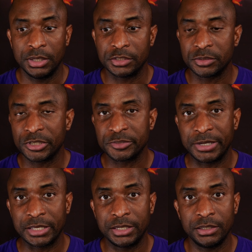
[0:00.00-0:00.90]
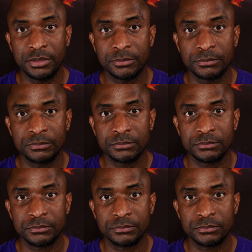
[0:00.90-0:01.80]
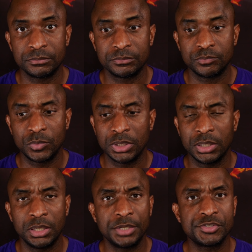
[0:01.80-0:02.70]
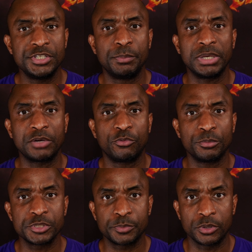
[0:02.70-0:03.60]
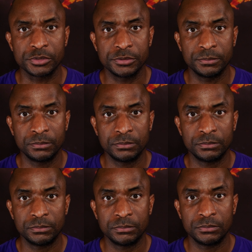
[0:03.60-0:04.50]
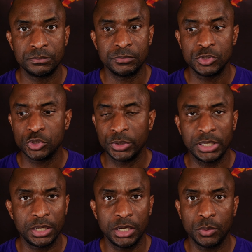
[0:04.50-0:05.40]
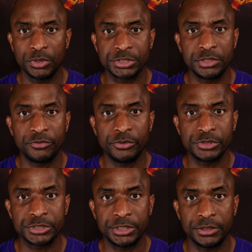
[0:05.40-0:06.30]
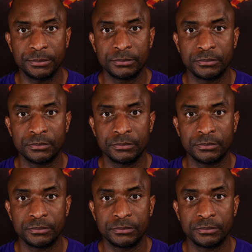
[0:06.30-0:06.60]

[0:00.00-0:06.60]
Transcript: And sometimes by killing, let's deplatform this person so we can't hear what this individual is saying.